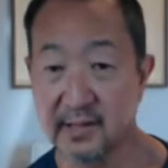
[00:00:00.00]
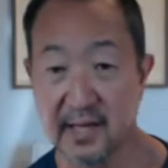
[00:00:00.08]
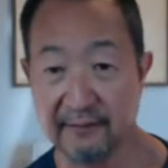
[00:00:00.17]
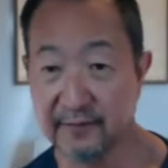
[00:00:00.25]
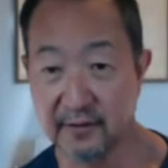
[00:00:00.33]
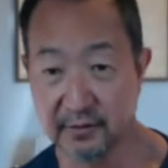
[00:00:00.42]

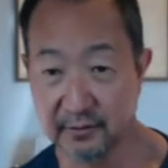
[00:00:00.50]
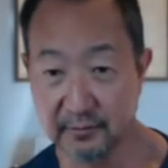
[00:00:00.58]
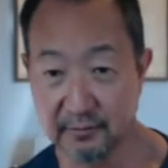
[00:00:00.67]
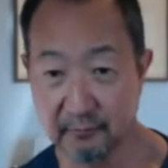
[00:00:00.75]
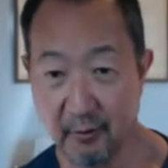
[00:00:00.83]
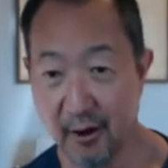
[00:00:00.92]
have
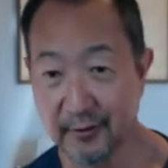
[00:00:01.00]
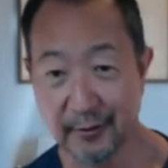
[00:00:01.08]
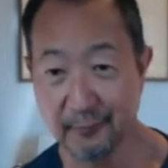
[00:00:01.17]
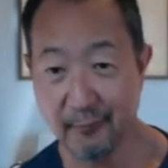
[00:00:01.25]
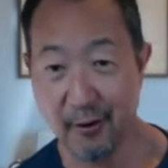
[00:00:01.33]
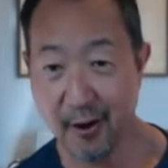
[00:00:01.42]
to walk
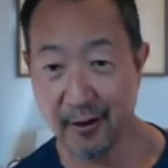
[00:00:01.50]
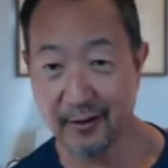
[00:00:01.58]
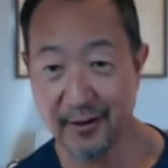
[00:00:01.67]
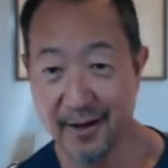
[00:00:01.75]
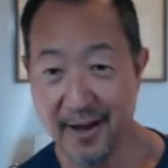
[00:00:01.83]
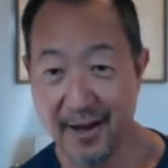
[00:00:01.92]
the walk.
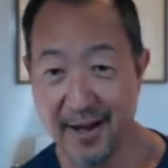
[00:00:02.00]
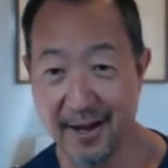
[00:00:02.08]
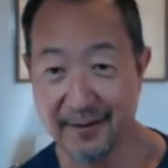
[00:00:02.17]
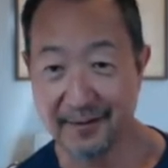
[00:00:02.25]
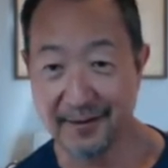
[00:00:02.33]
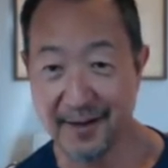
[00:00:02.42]

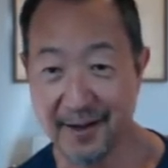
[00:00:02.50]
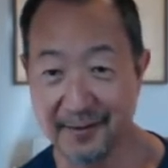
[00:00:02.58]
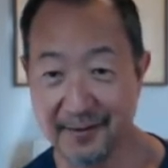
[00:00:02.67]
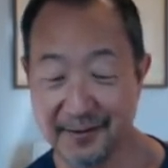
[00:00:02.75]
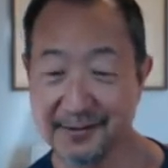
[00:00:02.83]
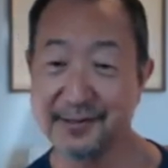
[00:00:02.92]

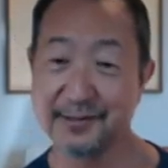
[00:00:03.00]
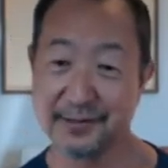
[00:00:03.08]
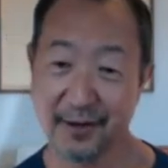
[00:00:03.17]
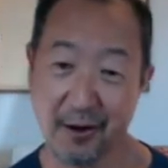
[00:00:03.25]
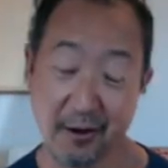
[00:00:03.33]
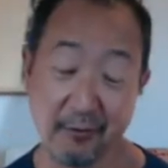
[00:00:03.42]
And this is
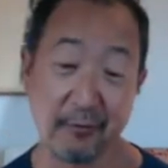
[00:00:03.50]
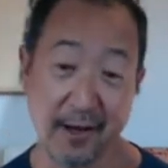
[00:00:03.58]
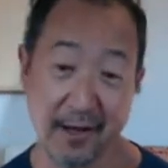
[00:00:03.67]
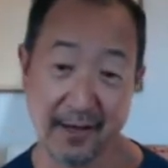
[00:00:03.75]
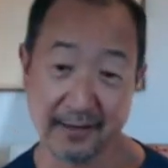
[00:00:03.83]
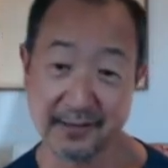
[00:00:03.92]
our
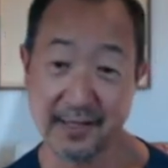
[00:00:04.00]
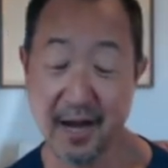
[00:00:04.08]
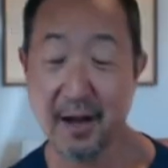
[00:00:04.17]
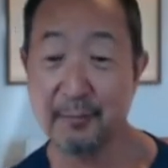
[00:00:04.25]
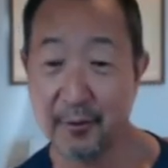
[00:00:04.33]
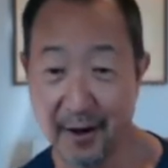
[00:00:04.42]
way as
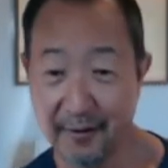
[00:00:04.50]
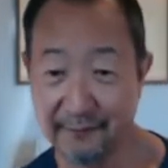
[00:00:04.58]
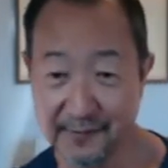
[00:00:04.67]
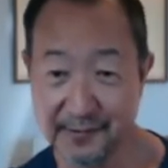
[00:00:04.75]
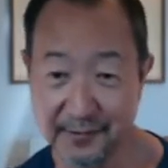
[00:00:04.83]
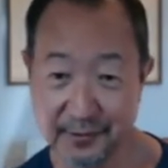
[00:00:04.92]

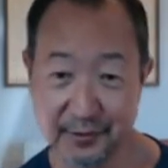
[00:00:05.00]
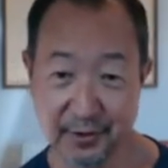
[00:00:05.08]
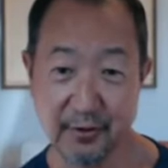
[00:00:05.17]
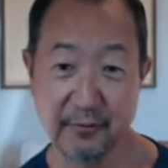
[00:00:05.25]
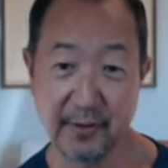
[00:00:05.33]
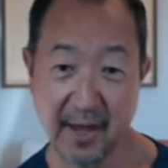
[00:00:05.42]
nonprofits to
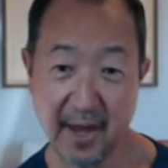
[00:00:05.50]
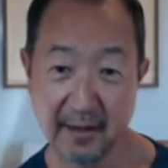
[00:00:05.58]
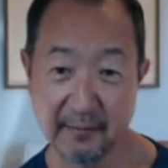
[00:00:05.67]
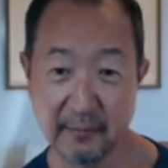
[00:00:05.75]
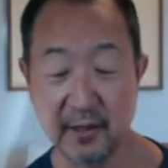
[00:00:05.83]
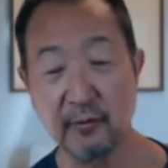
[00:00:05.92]
show that
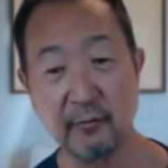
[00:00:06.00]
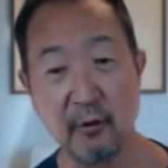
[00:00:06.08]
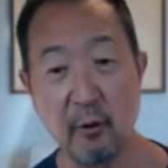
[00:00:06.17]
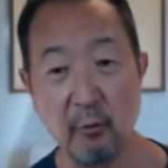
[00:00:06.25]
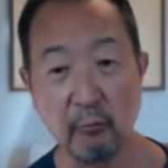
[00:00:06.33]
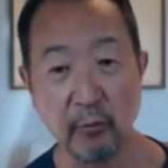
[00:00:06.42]
we don't
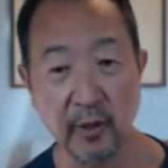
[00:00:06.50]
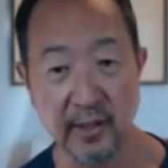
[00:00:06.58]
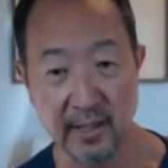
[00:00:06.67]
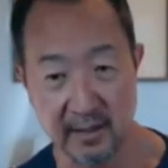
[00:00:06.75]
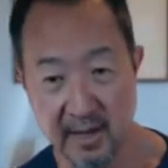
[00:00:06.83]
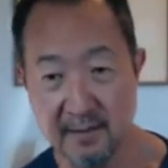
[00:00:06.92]

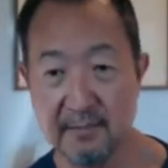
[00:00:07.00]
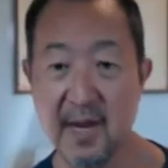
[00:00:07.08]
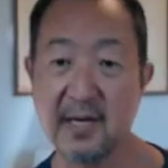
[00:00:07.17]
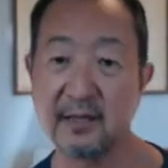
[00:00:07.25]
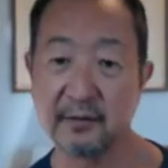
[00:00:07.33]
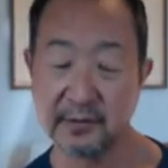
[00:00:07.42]
only
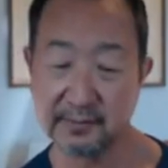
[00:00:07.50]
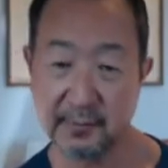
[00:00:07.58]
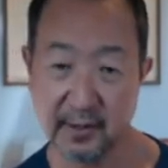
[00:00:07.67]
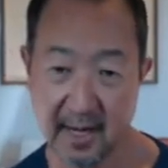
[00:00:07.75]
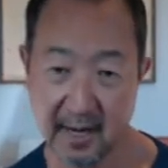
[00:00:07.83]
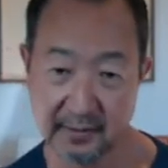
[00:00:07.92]
make those
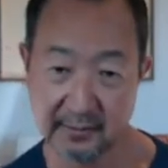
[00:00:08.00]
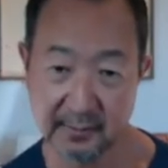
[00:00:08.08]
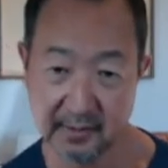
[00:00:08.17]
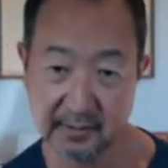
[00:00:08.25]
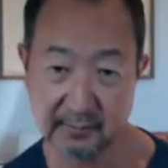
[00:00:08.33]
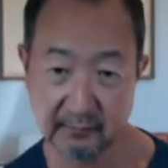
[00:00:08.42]

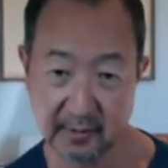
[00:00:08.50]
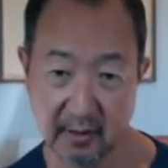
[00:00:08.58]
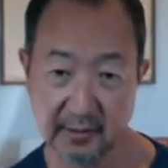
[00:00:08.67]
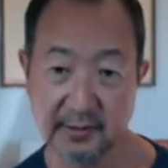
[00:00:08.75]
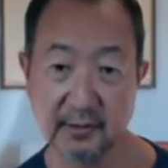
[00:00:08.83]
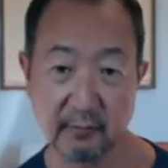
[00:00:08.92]
pronouncements, but we
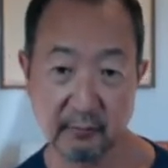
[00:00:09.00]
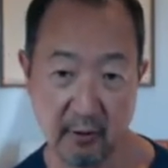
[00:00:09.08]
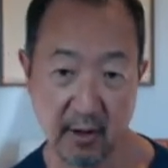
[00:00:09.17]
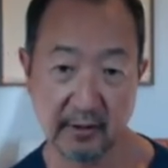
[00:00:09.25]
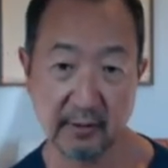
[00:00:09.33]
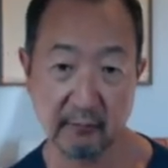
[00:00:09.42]
also
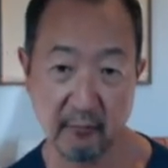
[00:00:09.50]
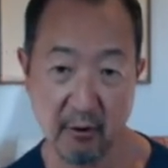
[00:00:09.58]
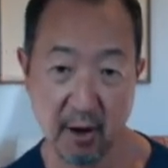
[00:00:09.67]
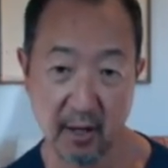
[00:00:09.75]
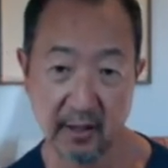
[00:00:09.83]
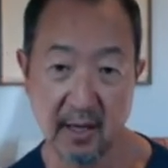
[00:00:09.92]
walk the
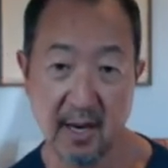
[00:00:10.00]
walk.